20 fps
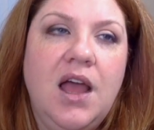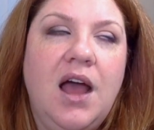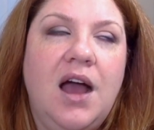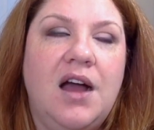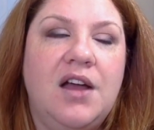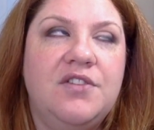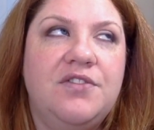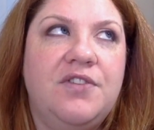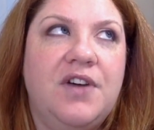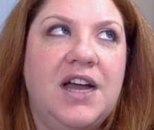
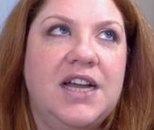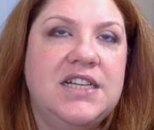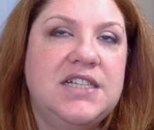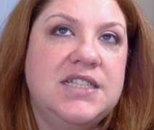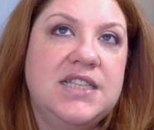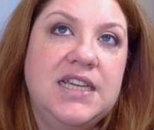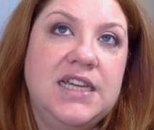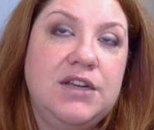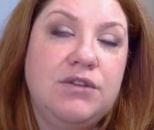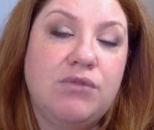I find
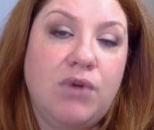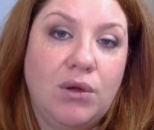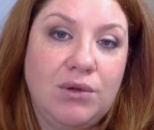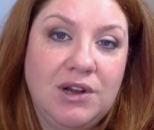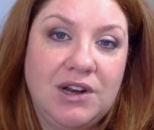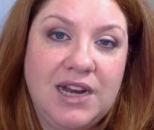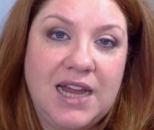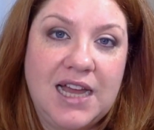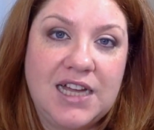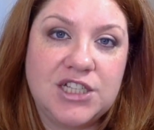the
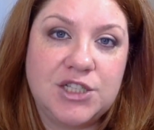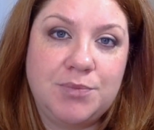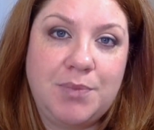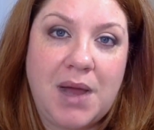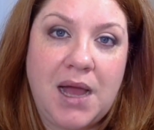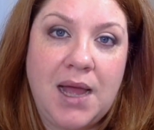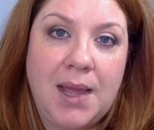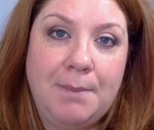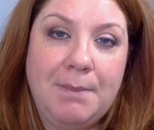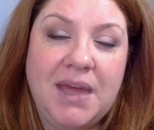Roller Lash
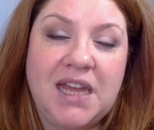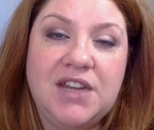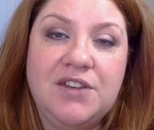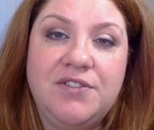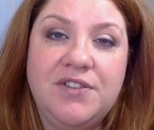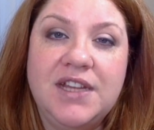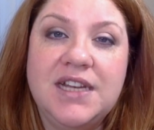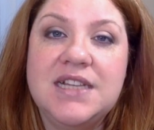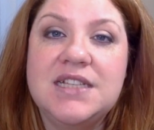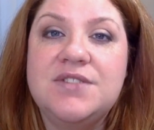by
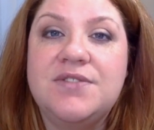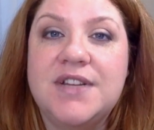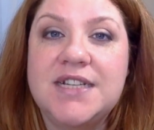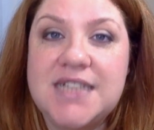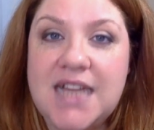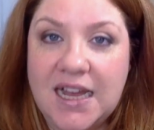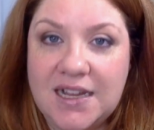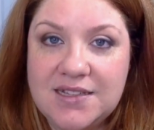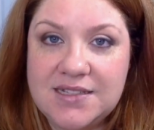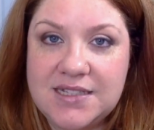Benefit is
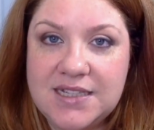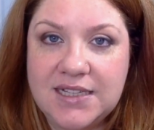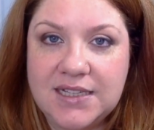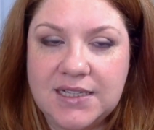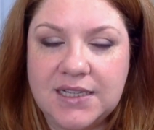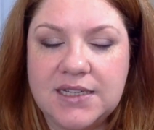fantastic.